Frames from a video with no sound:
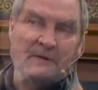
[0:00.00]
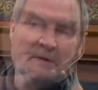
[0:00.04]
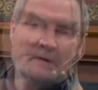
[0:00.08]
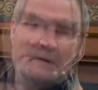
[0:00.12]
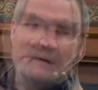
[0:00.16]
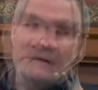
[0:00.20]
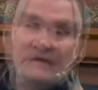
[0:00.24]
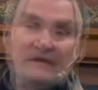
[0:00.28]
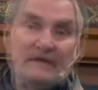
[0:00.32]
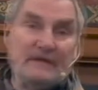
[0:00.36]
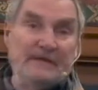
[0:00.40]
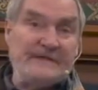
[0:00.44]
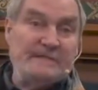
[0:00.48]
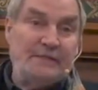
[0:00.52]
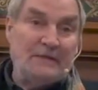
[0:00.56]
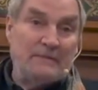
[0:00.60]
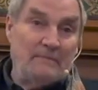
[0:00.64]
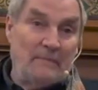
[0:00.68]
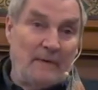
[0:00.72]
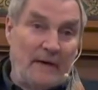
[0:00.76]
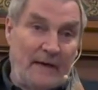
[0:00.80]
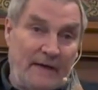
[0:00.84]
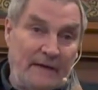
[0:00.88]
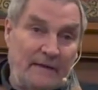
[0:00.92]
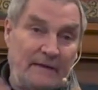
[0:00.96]
at least in
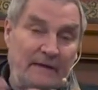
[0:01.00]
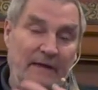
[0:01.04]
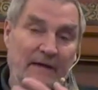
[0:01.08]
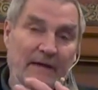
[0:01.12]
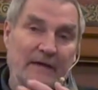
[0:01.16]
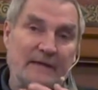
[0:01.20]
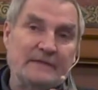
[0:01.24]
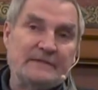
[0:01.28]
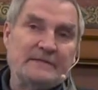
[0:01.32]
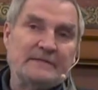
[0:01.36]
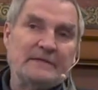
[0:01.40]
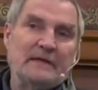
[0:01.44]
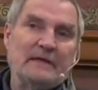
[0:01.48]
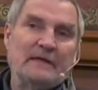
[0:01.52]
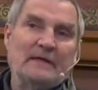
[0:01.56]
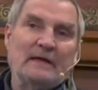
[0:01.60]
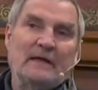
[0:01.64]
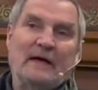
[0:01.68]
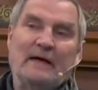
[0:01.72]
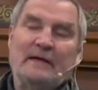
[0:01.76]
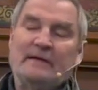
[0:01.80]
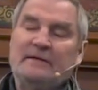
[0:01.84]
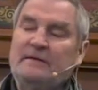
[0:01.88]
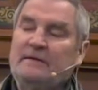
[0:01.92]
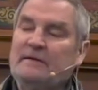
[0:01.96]
my case, he
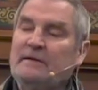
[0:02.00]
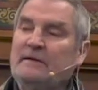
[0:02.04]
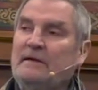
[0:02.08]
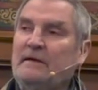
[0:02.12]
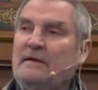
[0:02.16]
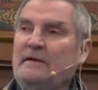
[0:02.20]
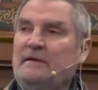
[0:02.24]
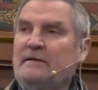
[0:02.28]
liked it. He